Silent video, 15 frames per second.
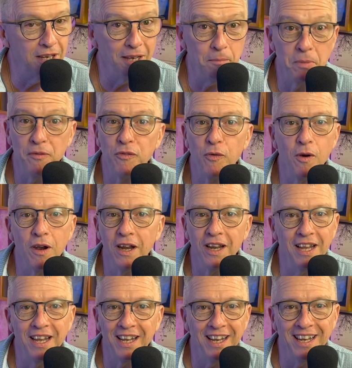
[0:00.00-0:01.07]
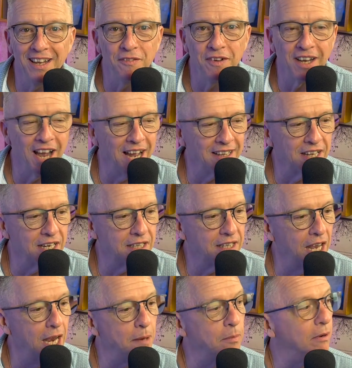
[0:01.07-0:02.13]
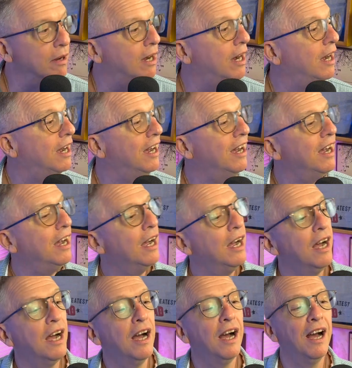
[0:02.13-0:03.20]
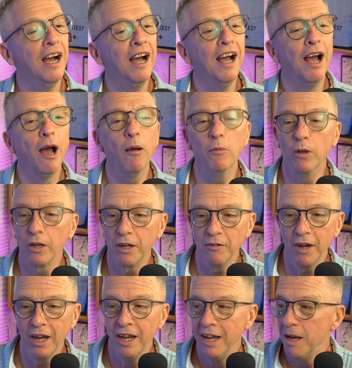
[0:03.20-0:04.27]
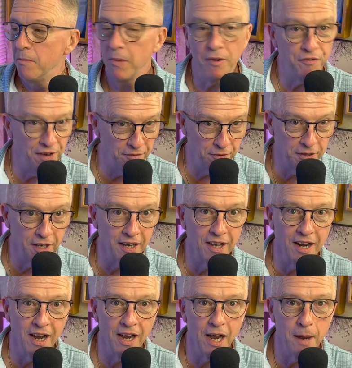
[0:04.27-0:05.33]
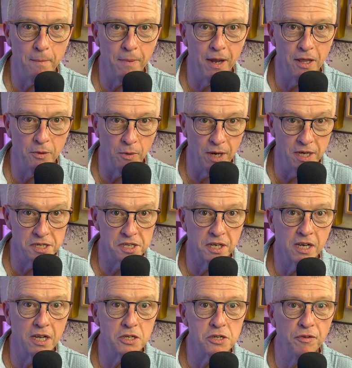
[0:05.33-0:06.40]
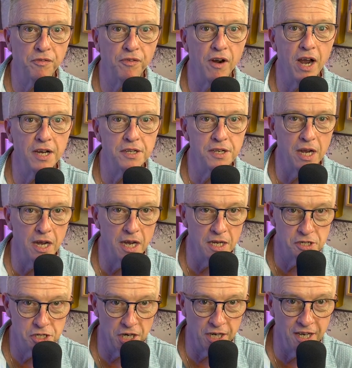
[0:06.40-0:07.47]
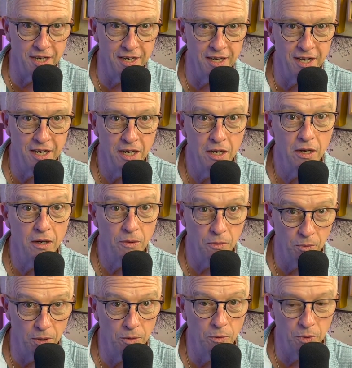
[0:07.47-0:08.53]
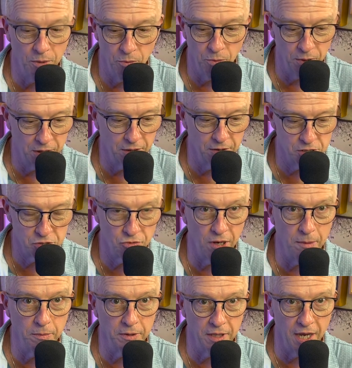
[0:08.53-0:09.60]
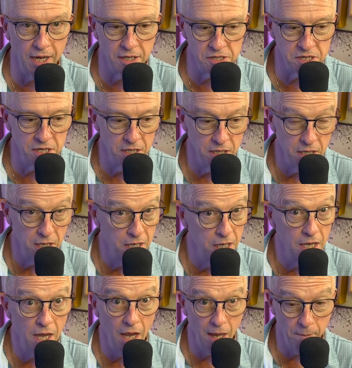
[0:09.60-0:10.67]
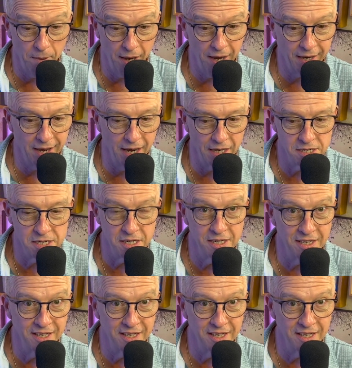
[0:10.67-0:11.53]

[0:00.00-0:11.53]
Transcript: And before it, it even got to the table, I'm looking around. My favorite thing at IHOP, by the way, is the country fried uh, chicken with, with, with, scrambled eggs and pancakes.